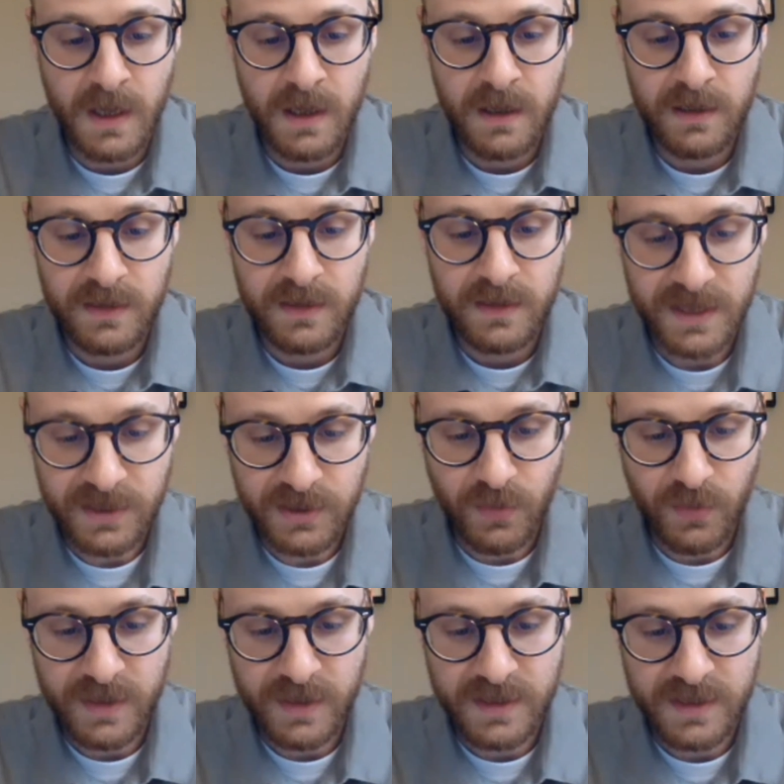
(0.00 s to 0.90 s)
This
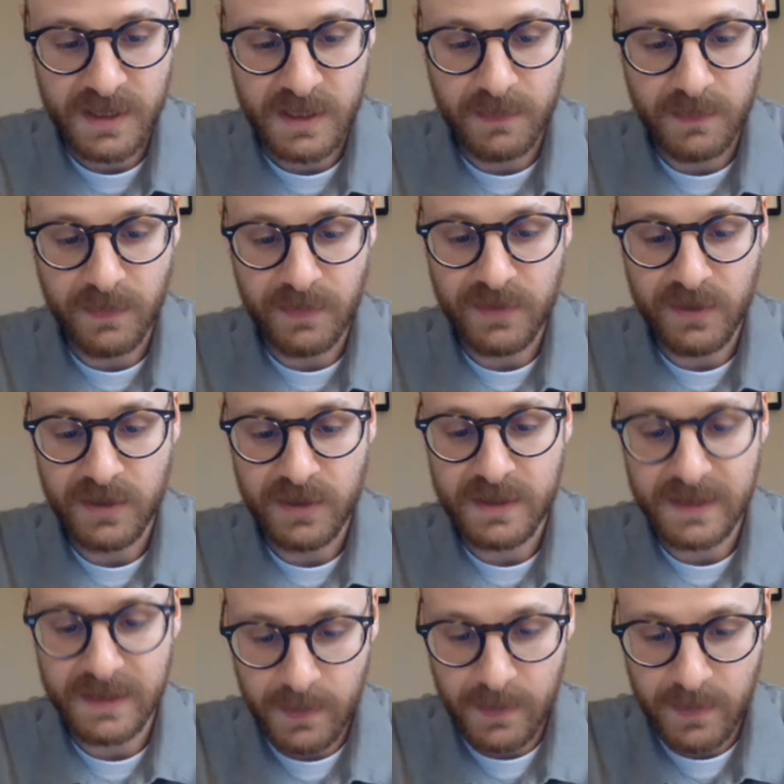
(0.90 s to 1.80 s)
criticism of Sartre's
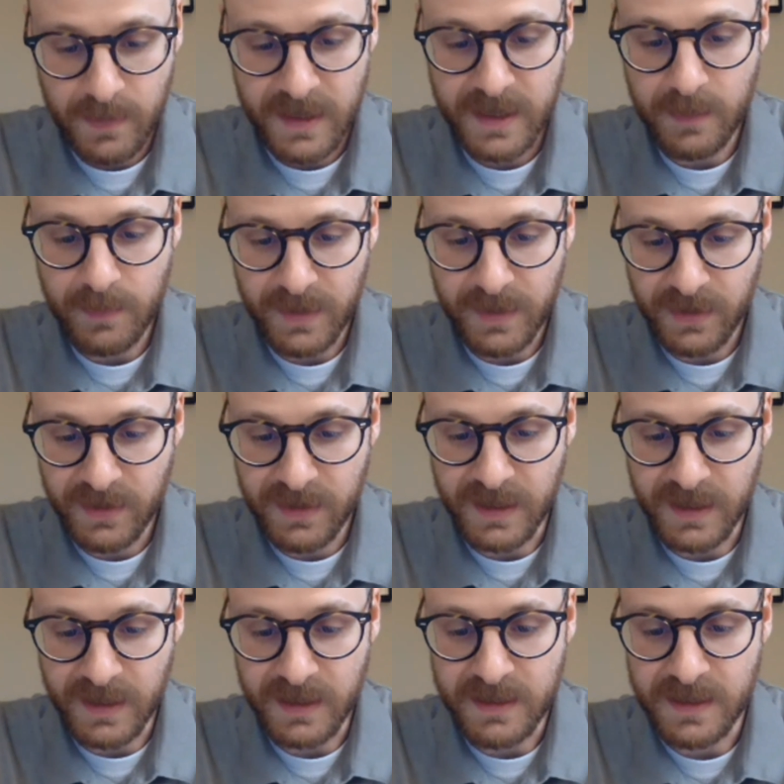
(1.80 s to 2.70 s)
limited
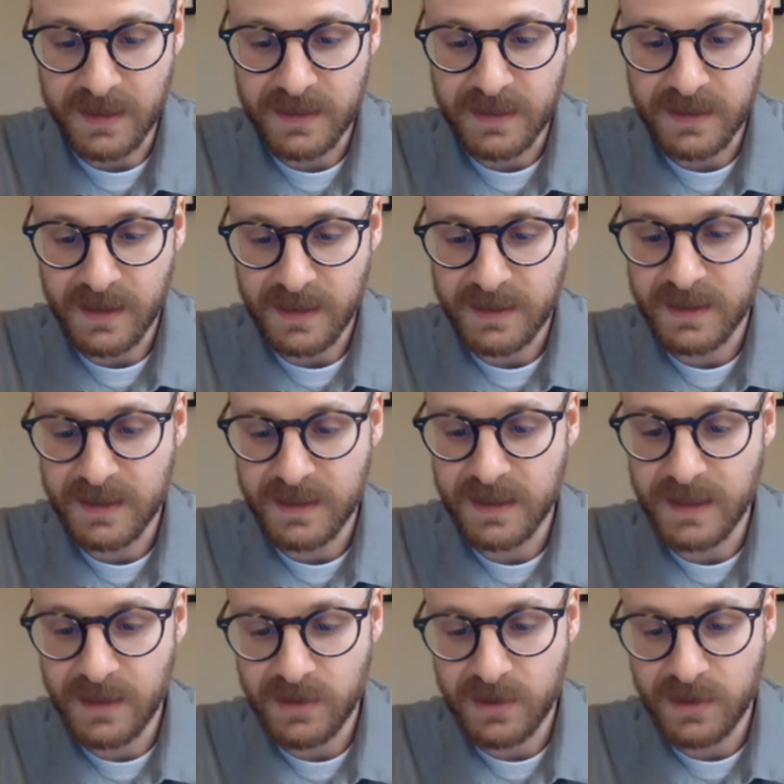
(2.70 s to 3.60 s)
ability to discuss the
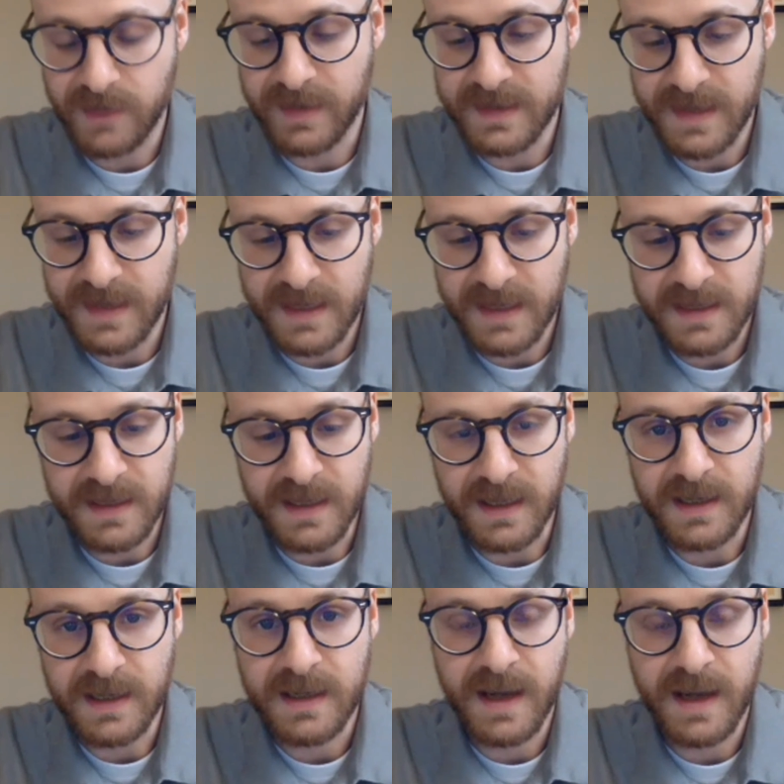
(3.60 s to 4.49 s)
nature of
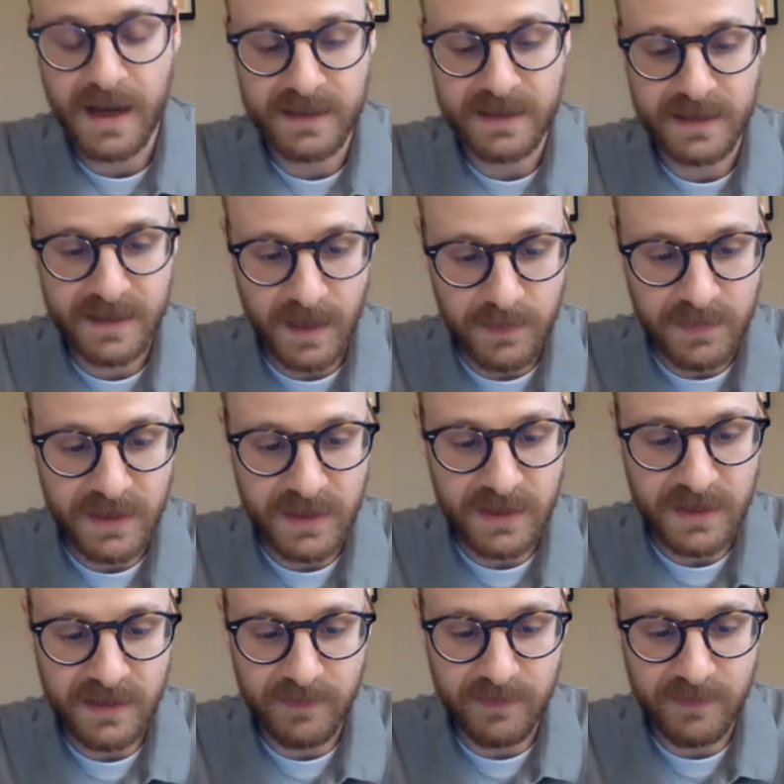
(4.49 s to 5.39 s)
identity as a
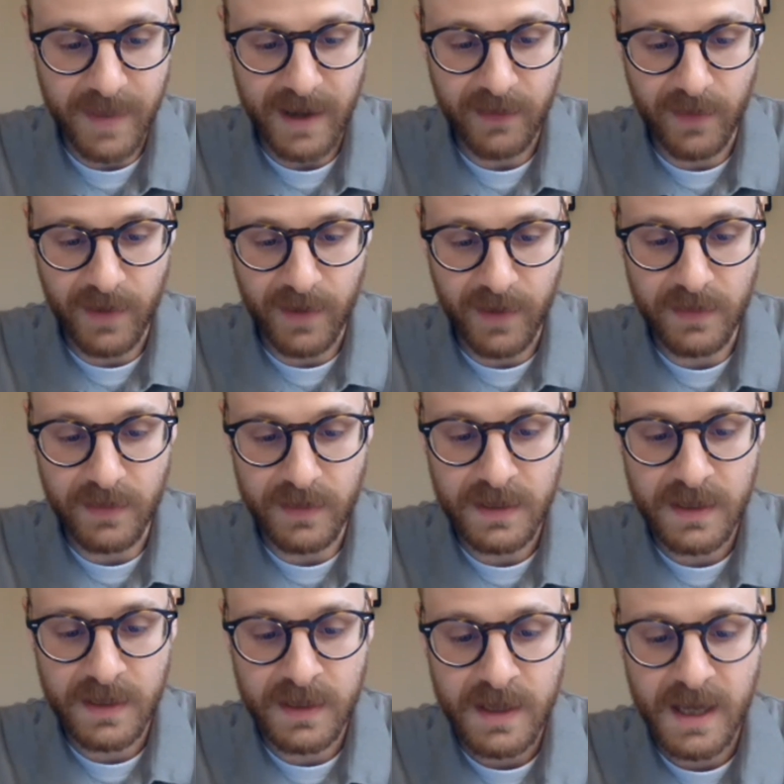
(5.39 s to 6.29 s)
substantive background
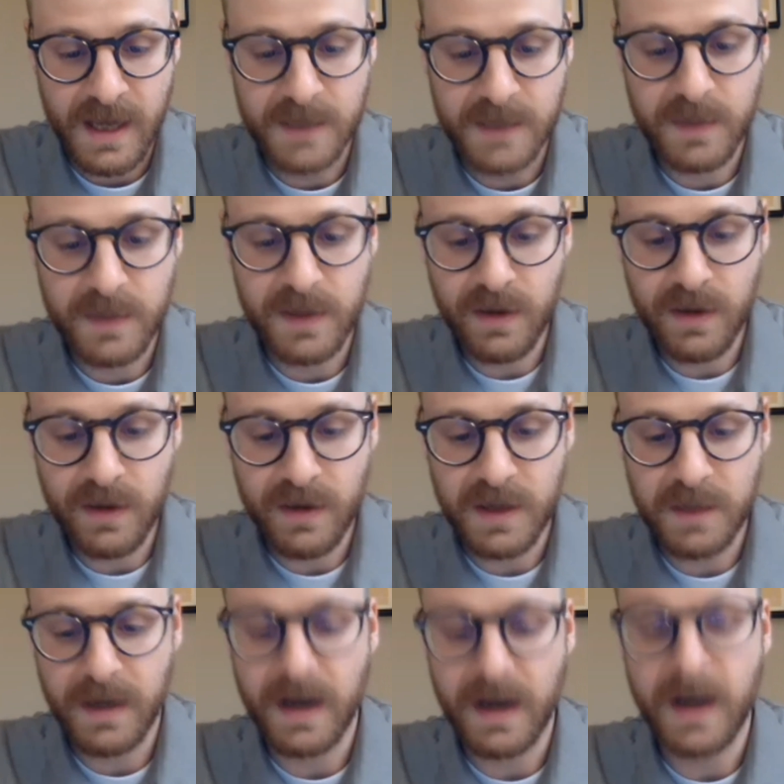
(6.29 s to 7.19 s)
has been noted
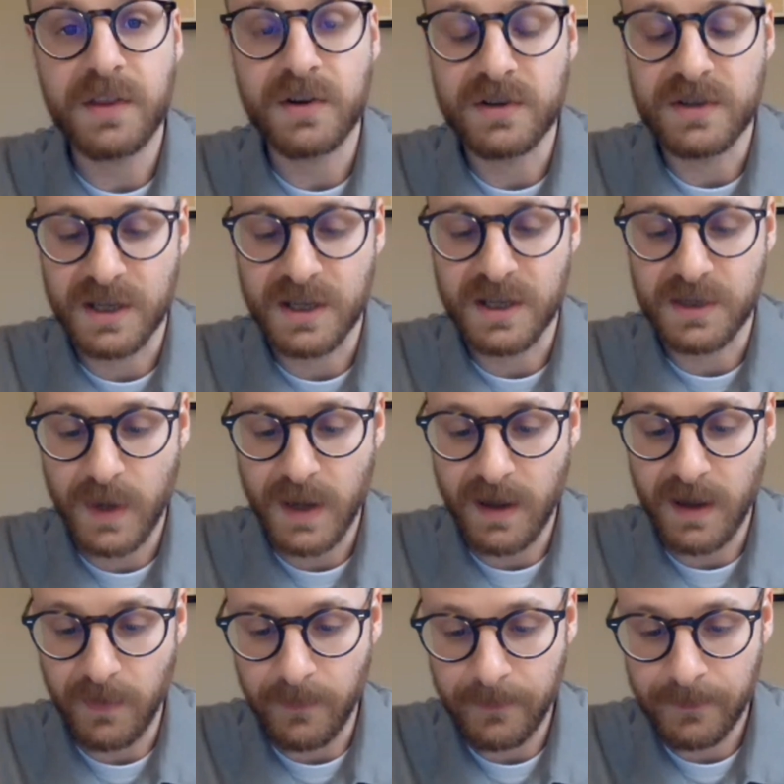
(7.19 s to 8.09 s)
by others as
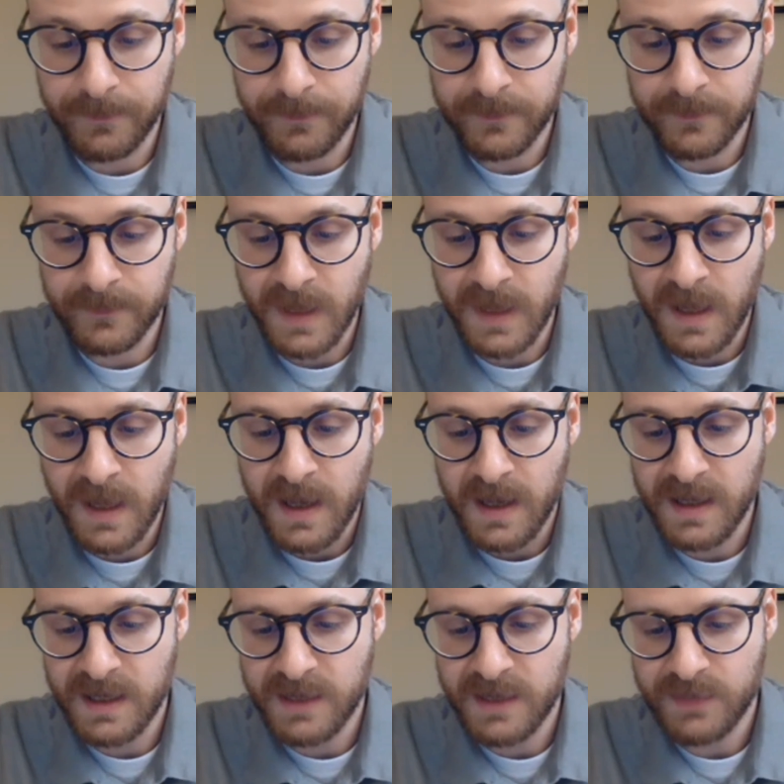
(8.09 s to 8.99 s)
well.
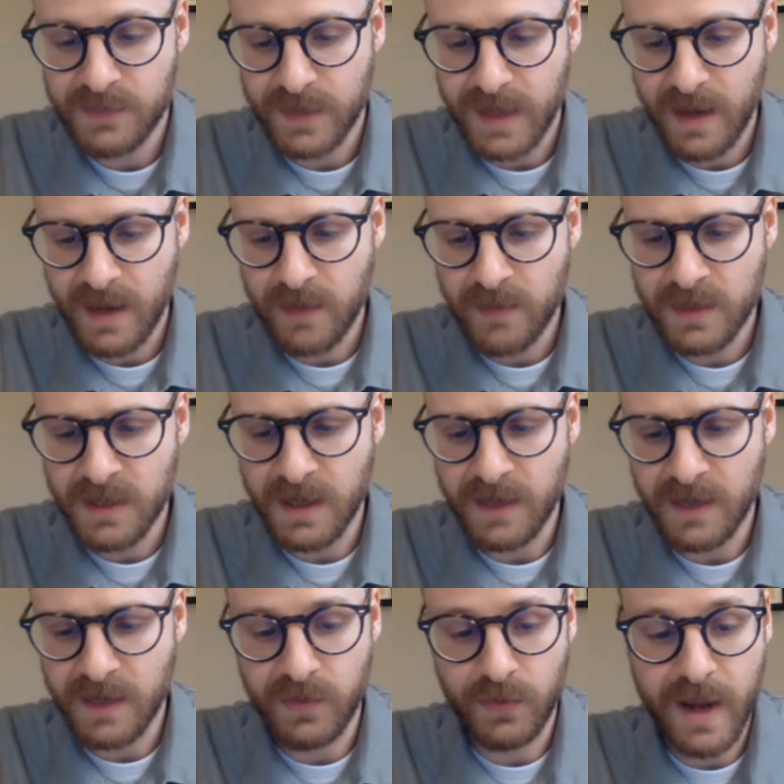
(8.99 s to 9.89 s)
In his recounting
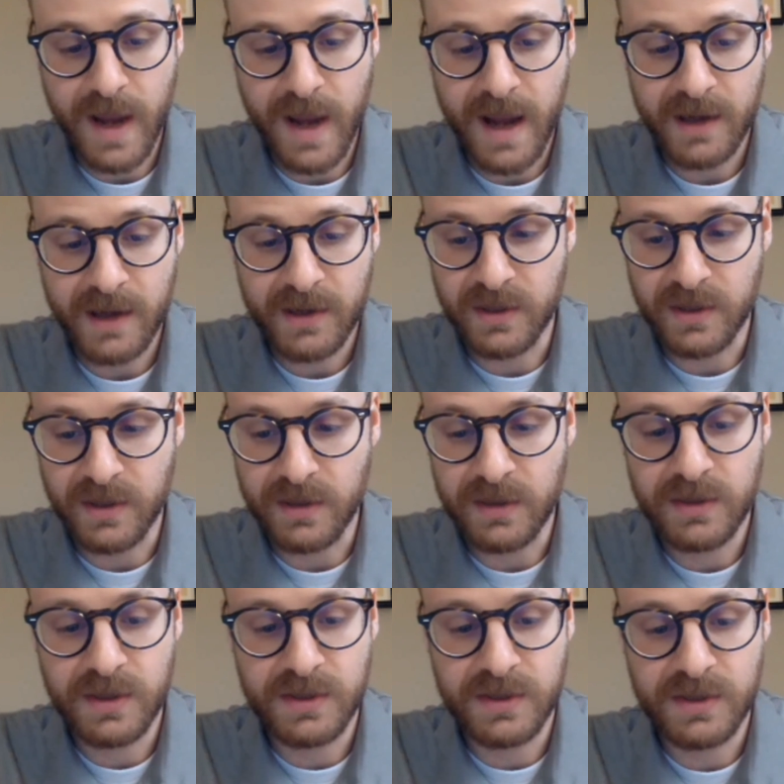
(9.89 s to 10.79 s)
of the reaction
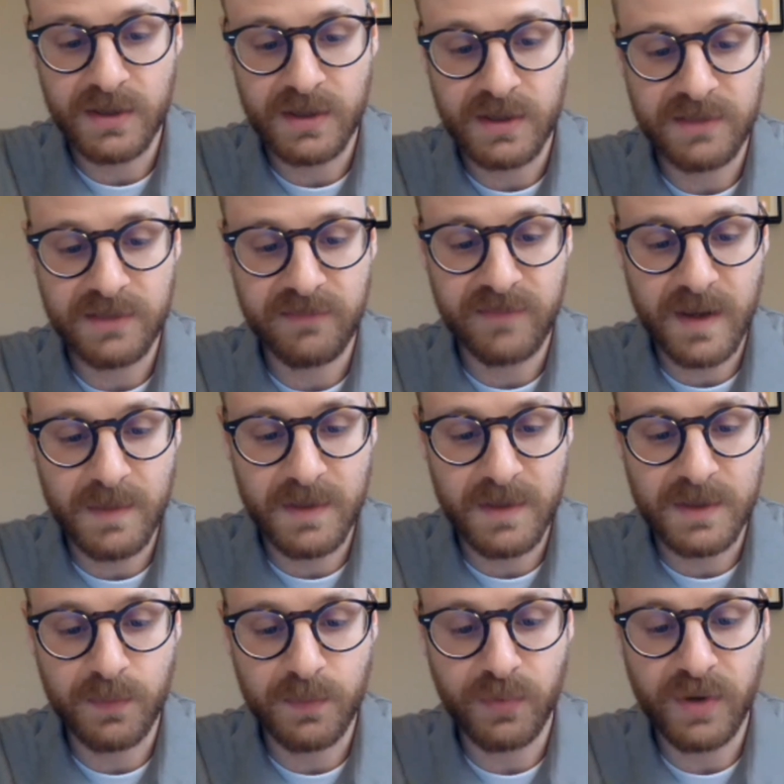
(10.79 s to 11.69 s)
to Sartre's
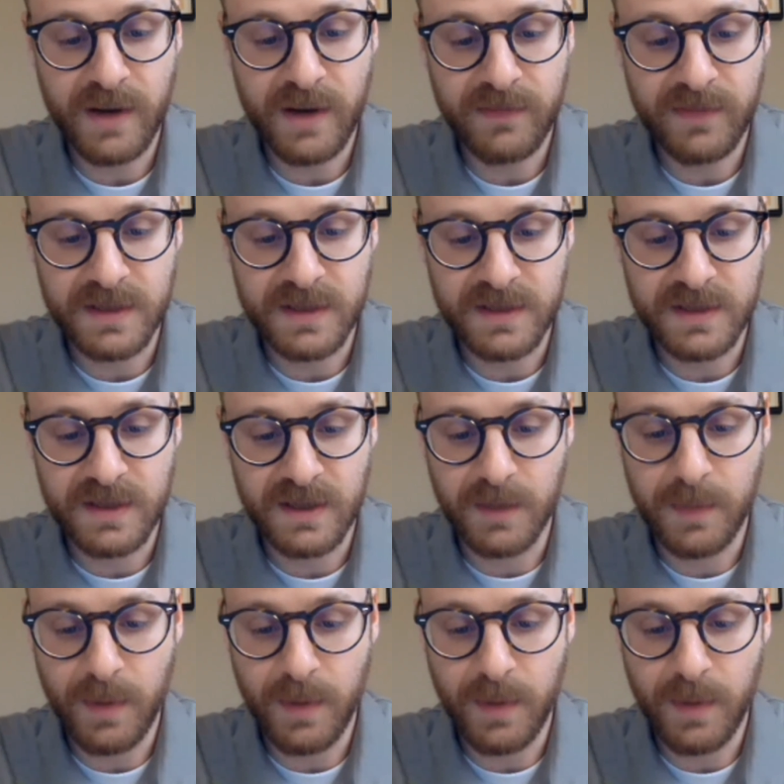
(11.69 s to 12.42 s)
famous preface to the